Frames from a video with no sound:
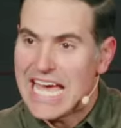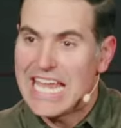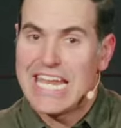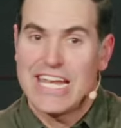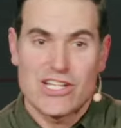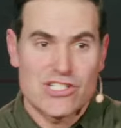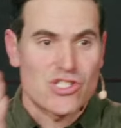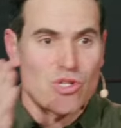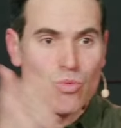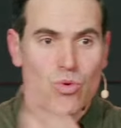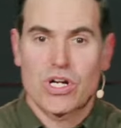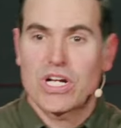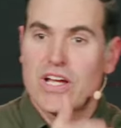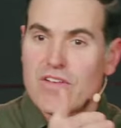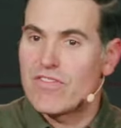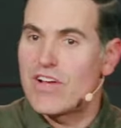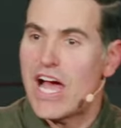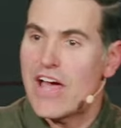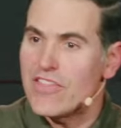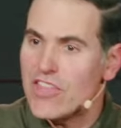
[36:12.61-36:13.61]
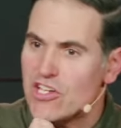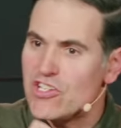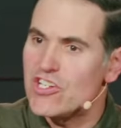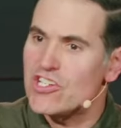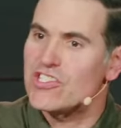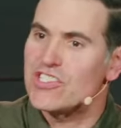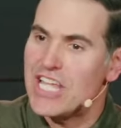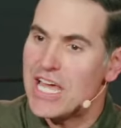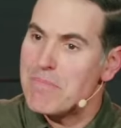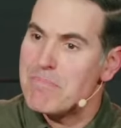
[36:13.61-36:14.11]
And it is the work of God that
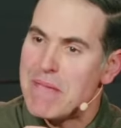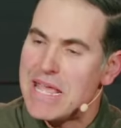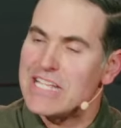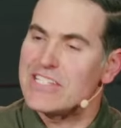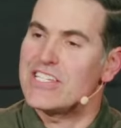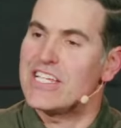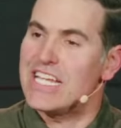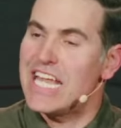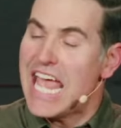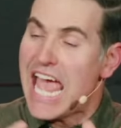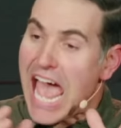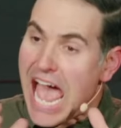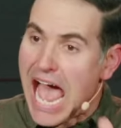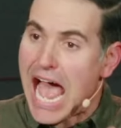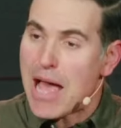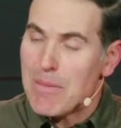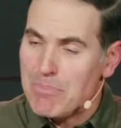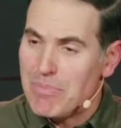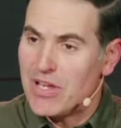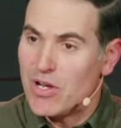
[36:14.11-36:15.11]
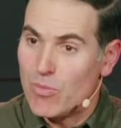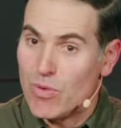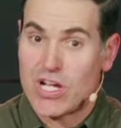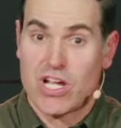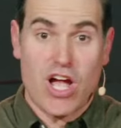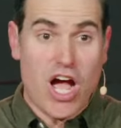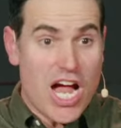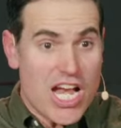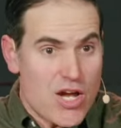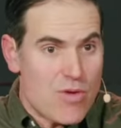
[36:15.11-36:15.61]
just that makes it happen. And
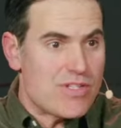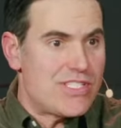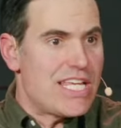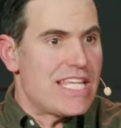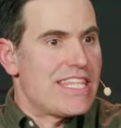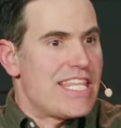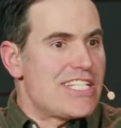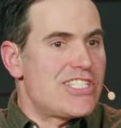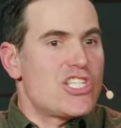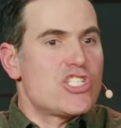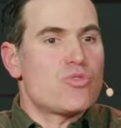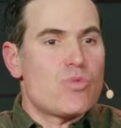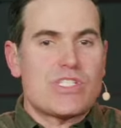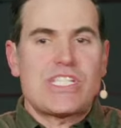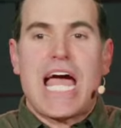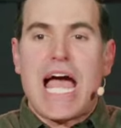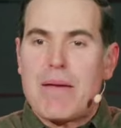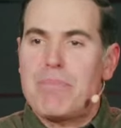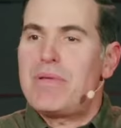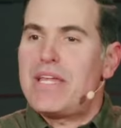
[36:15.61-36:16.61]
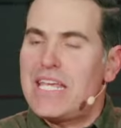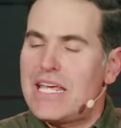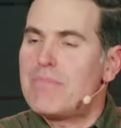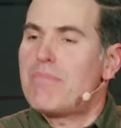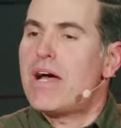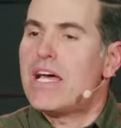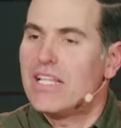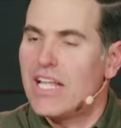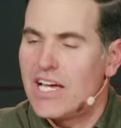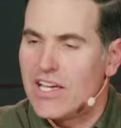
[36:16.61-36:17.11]
what Kanye was saying, this is what's happening
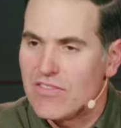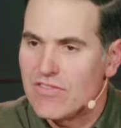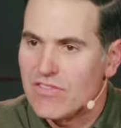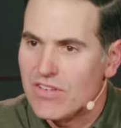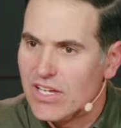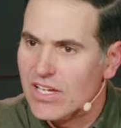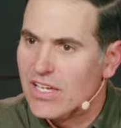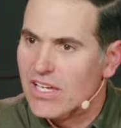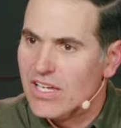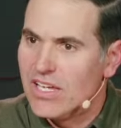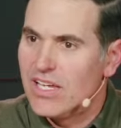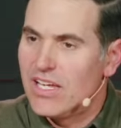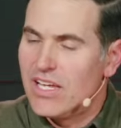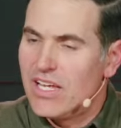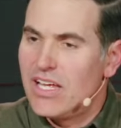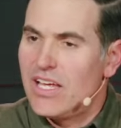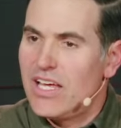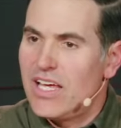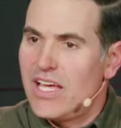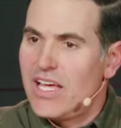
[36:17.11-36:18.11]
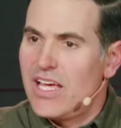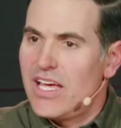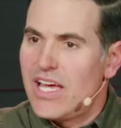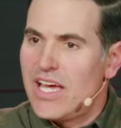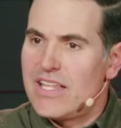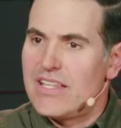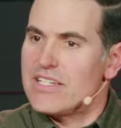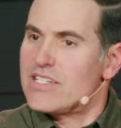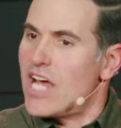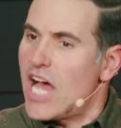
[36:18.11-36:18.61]
in my life.
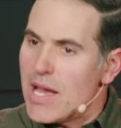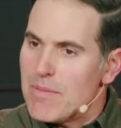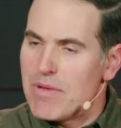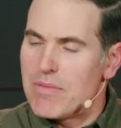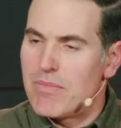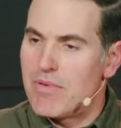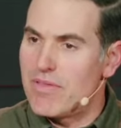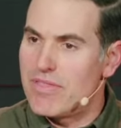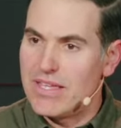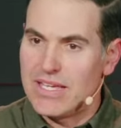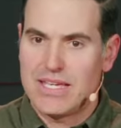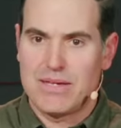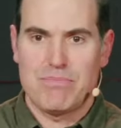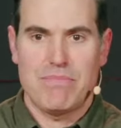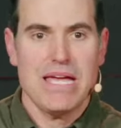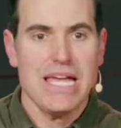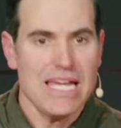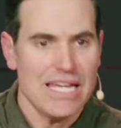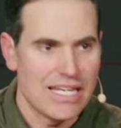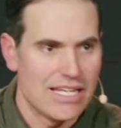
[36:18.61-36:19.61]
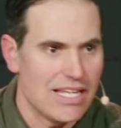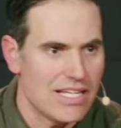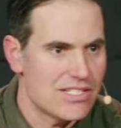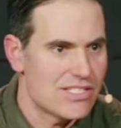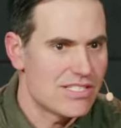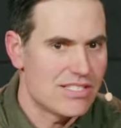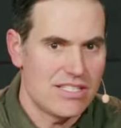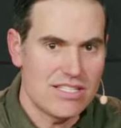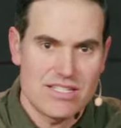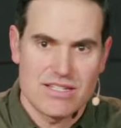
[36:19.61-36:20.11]
And at the time I remember thinking, man,
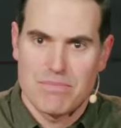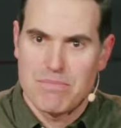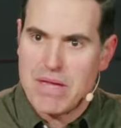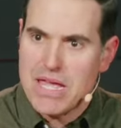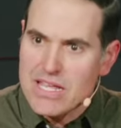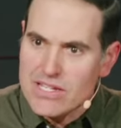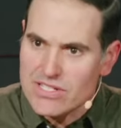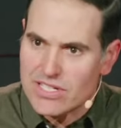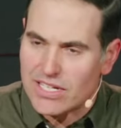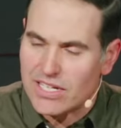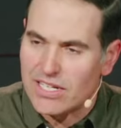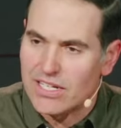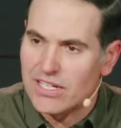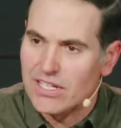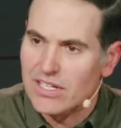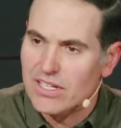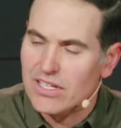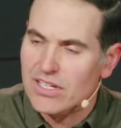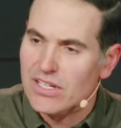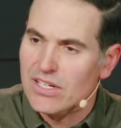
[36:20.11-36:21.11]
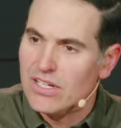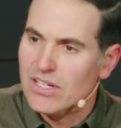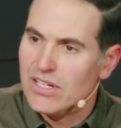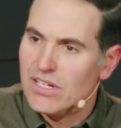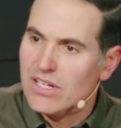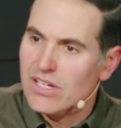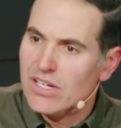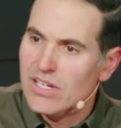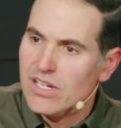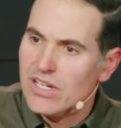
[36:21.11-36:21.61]
that's, that's amazing.
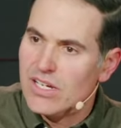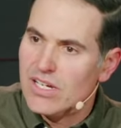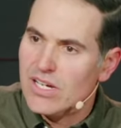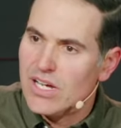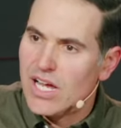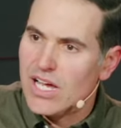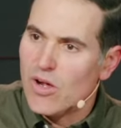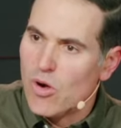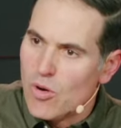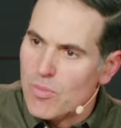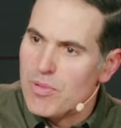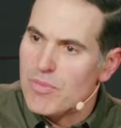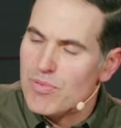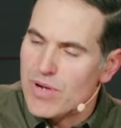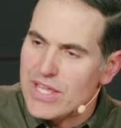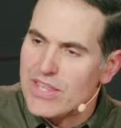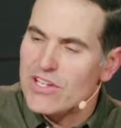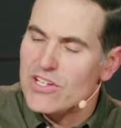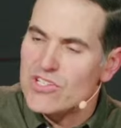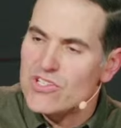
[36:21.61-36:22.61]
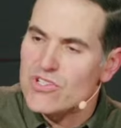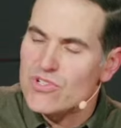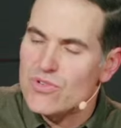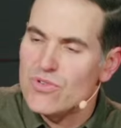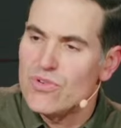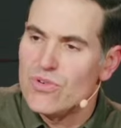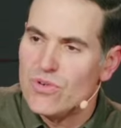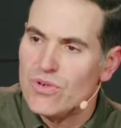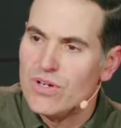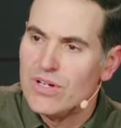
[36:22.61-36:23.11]
I hope and pray that it's
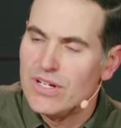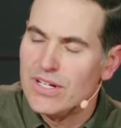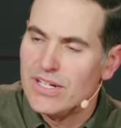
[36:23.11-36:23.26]
true.